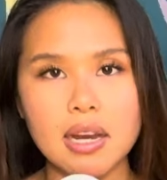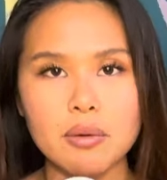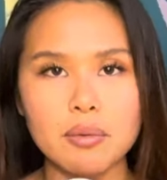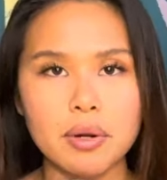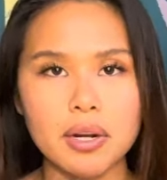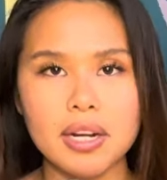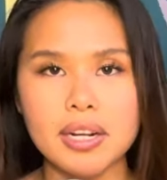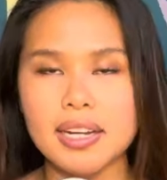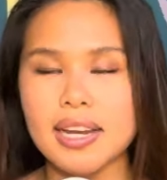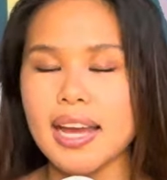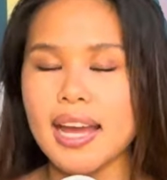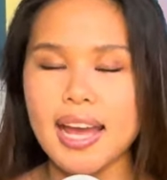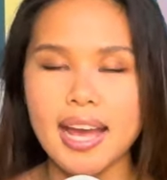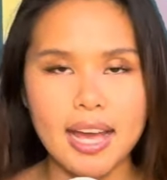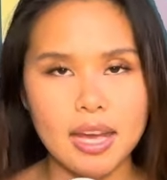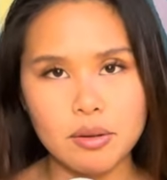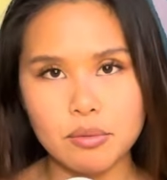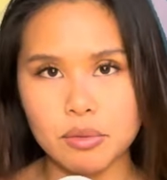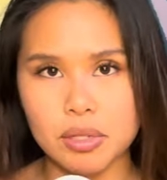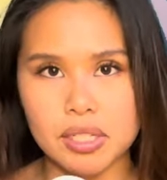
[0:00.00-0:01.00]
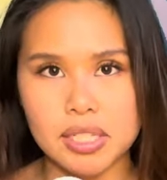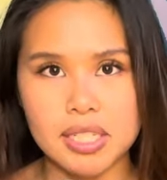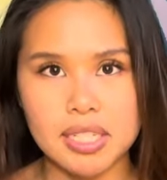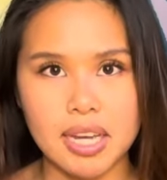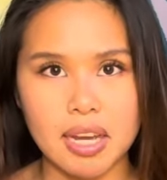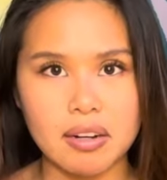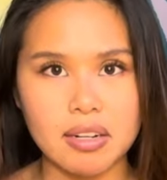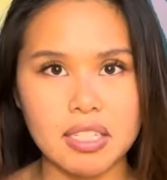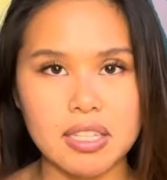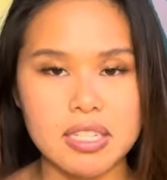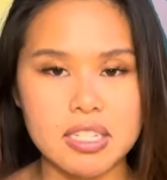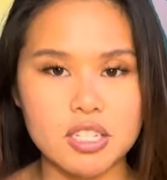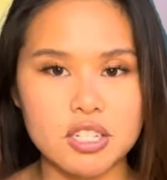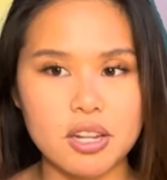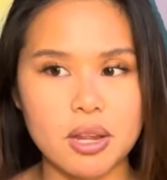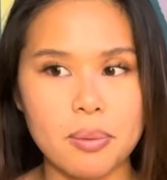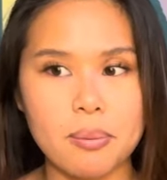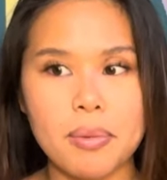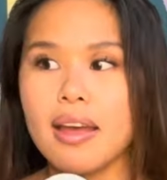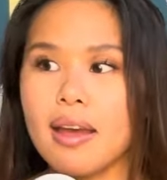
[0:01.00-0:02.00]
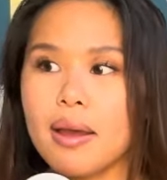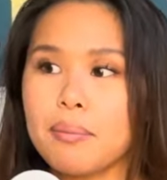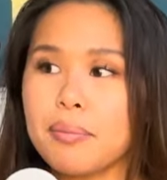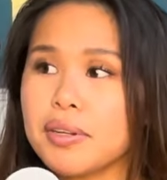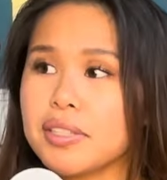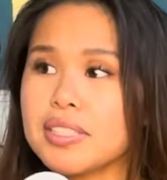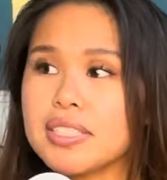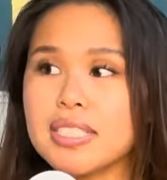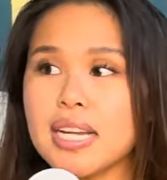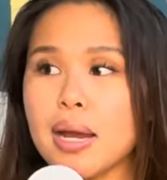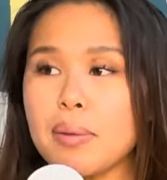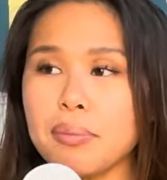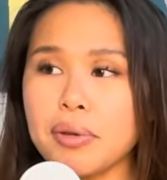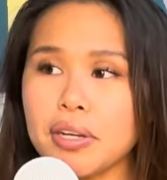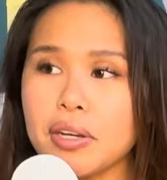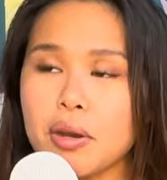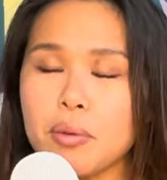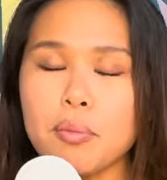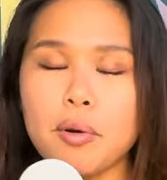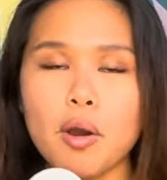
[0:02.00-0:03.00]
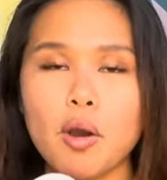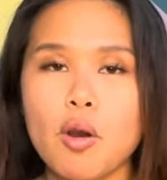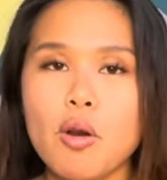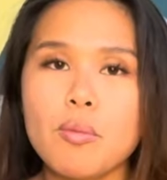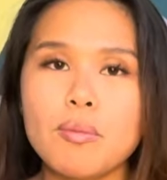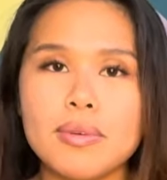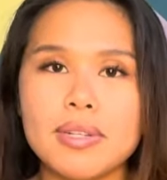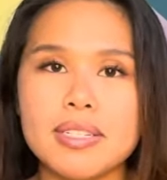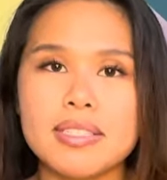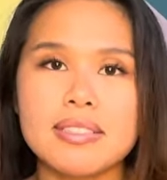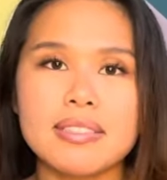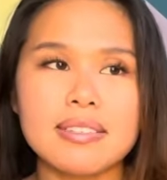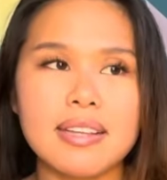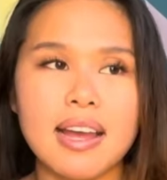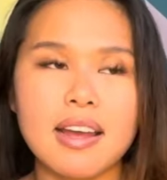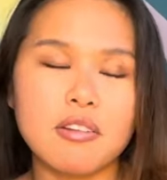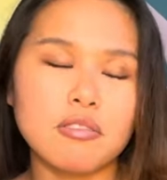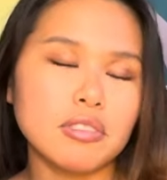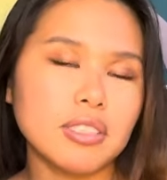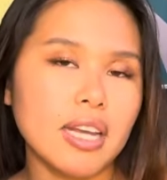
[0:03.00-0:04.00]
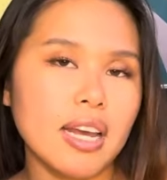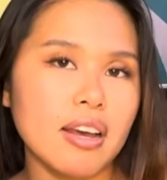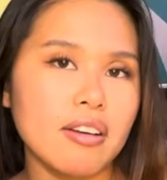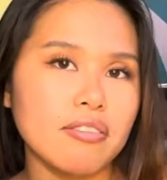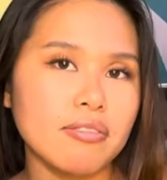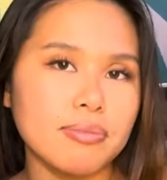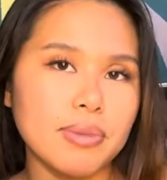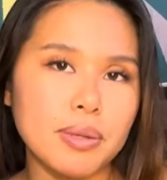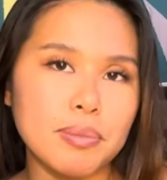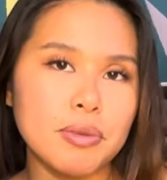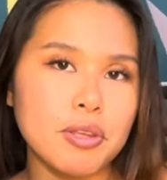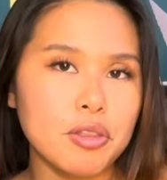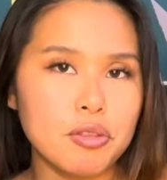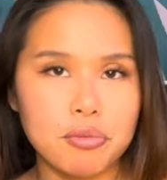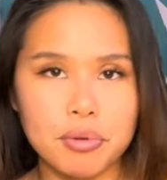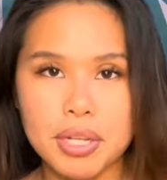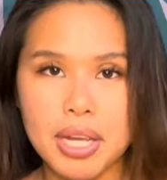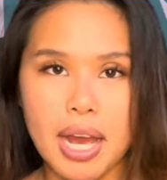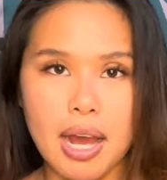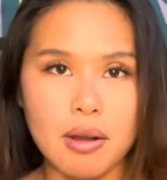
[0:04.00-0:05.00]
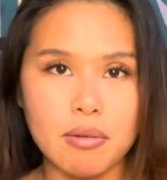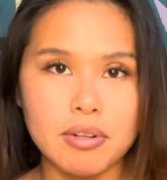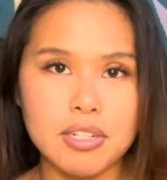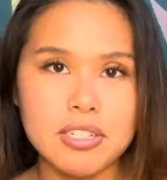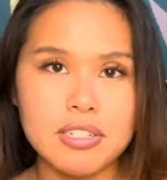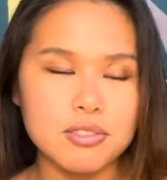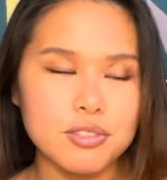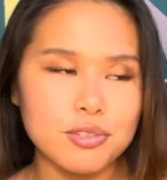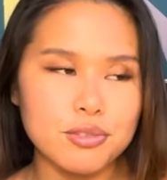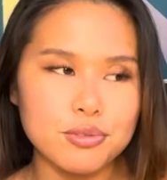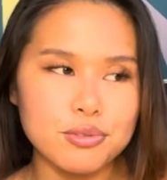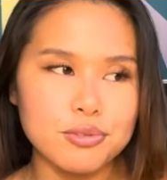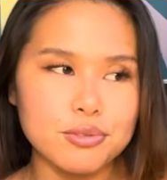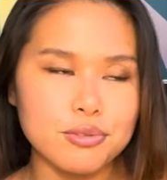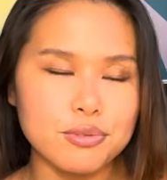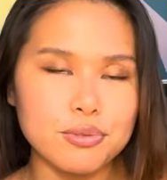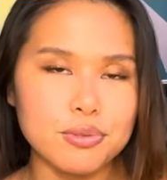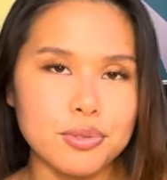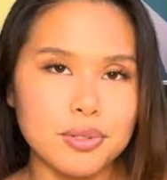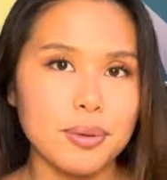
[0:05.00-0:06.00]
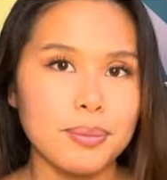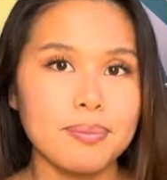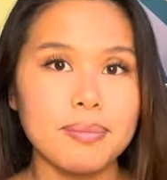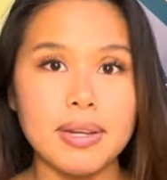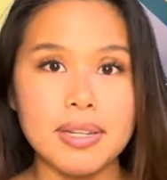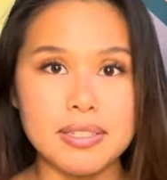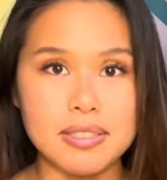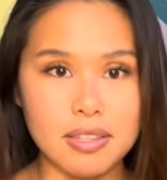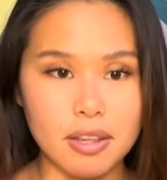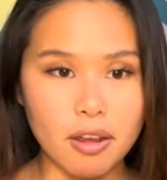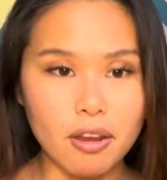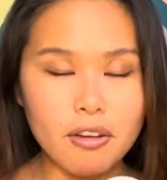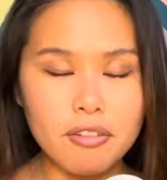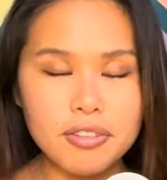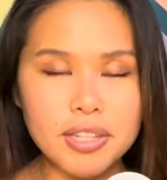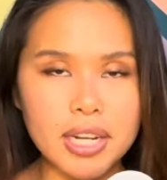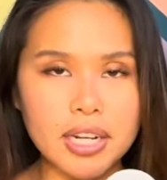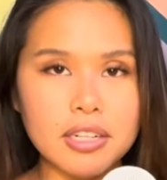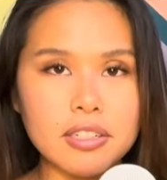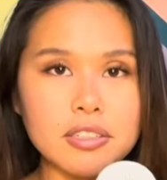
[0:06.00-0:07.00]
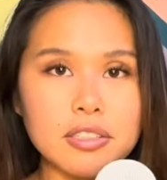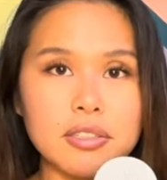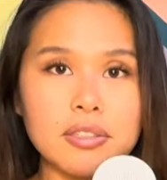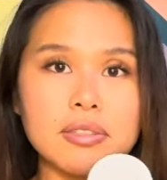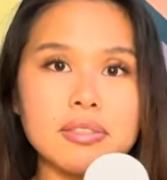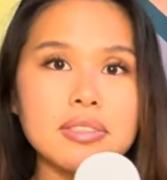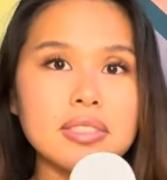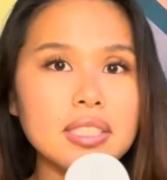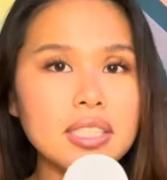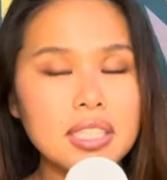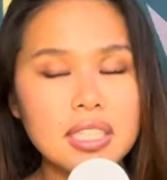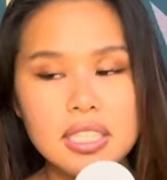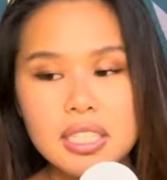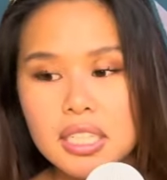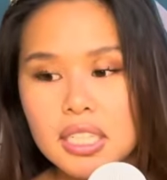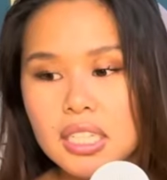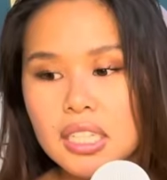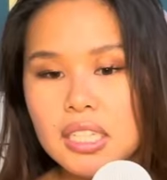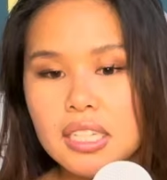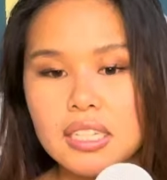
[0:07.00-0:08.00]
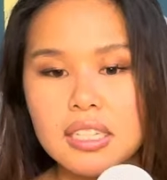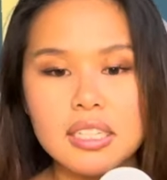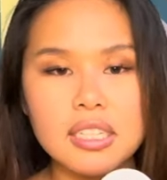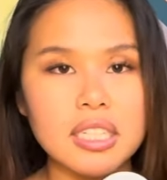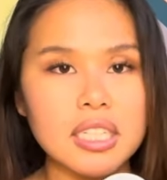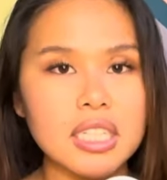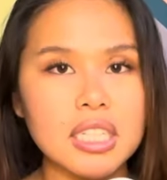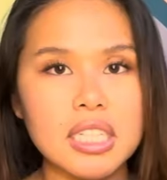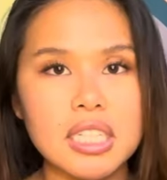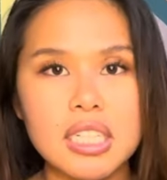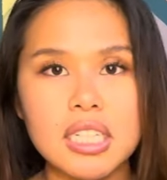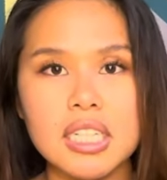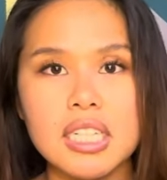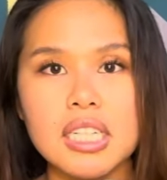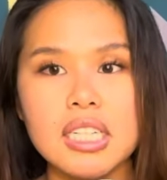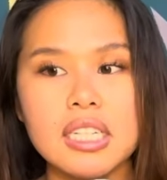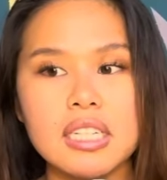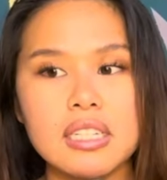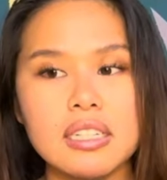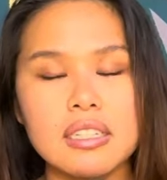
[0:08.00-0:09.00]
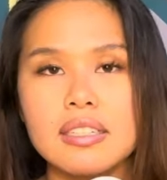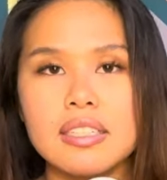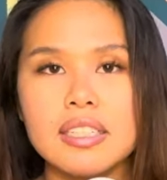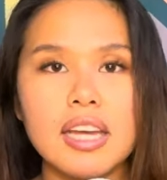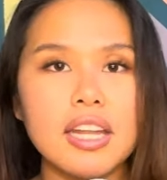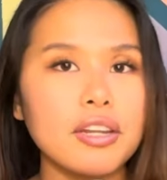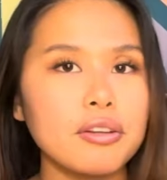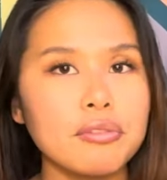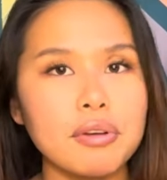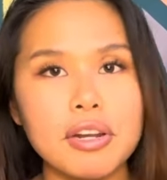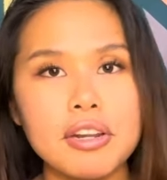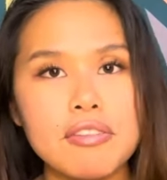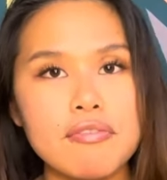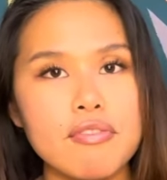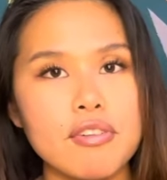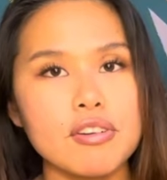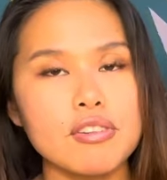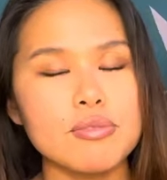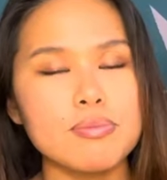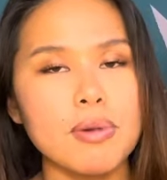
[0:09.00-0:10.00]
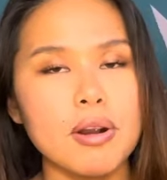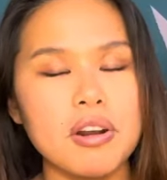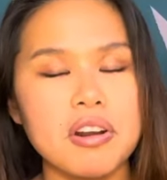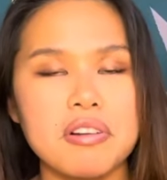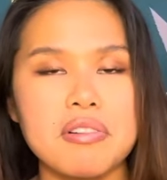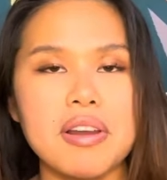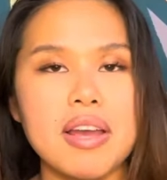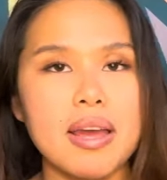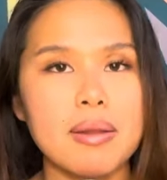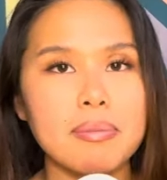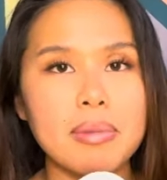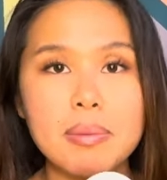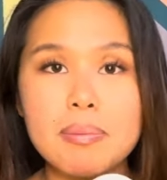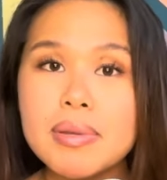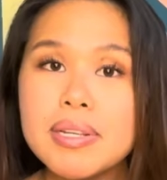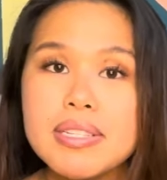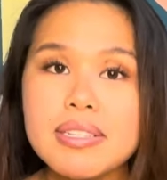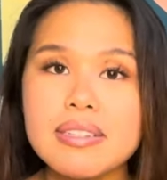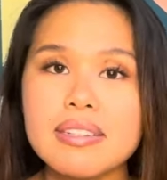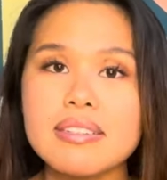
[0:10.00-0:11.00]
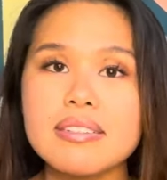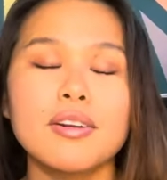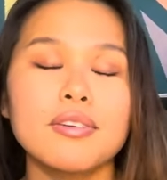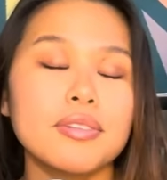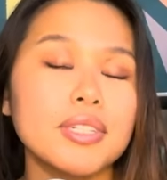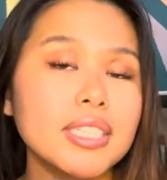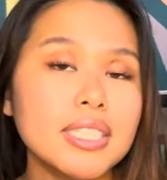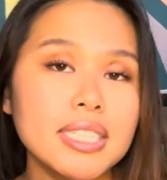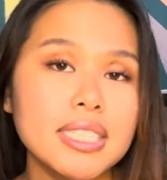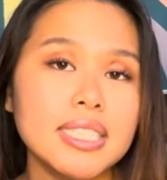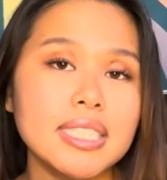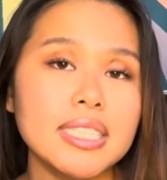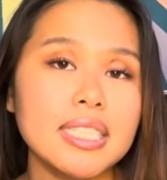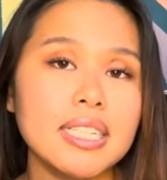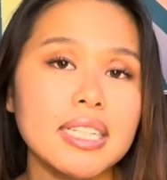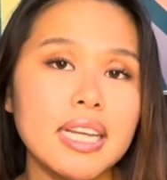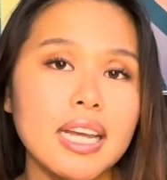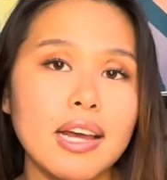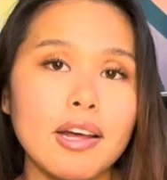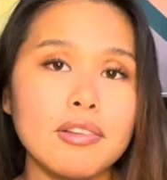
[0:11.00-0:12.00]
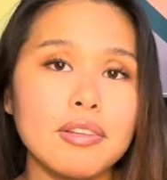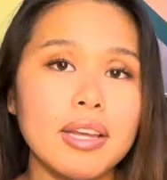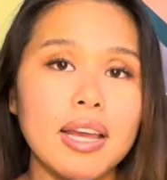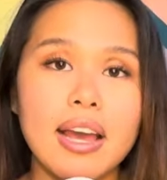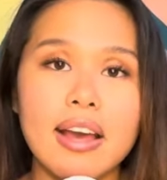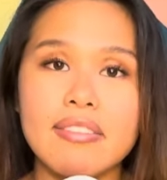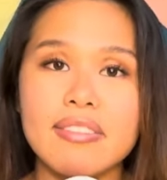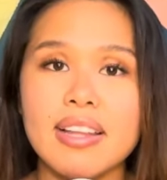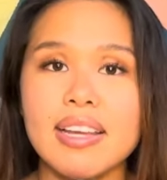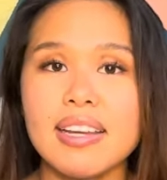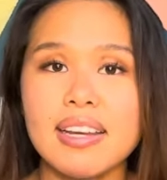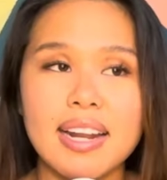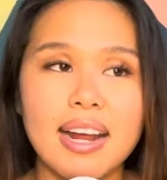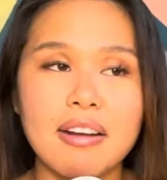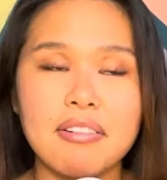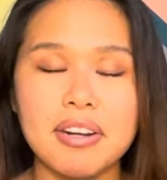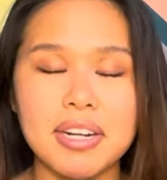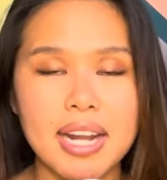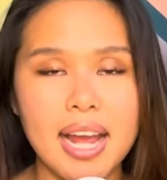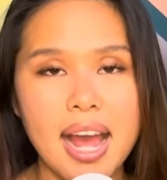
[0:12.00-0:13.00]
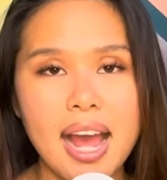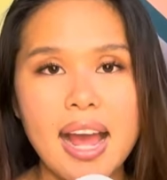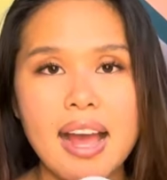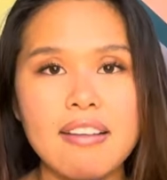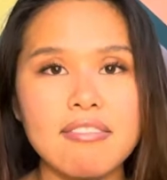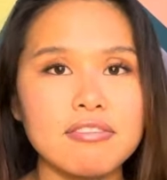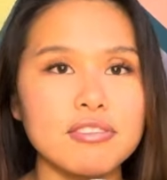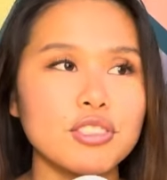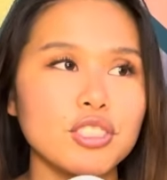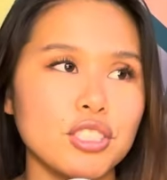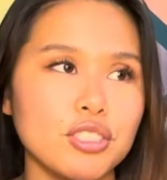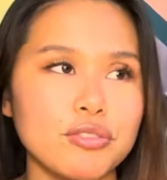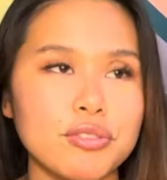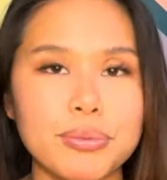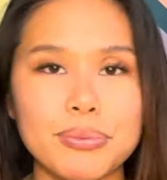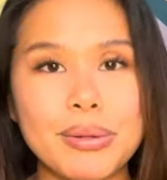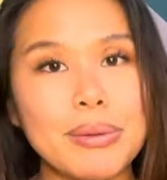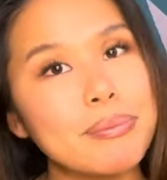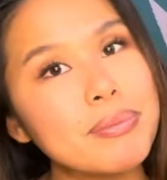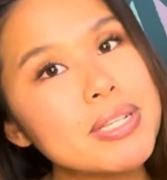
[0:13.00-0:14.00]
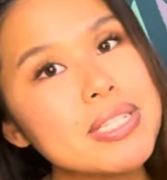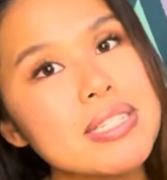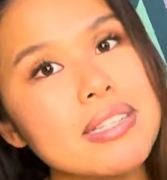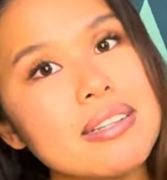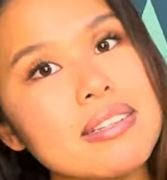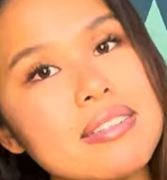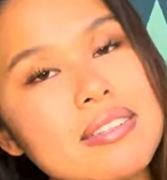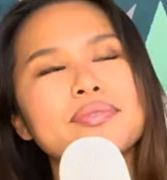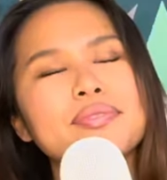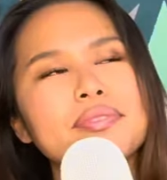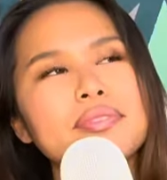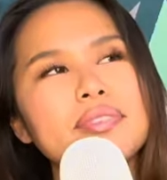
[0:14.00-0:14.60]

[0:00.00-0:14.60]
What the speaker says: work and working out at the gym. By the time I come home, I only have maybe 3 hours to myself. That includes eating, cleaning, getting ready for tomorrow, and my business. Realistically, I only have like an hour and a half just for my business.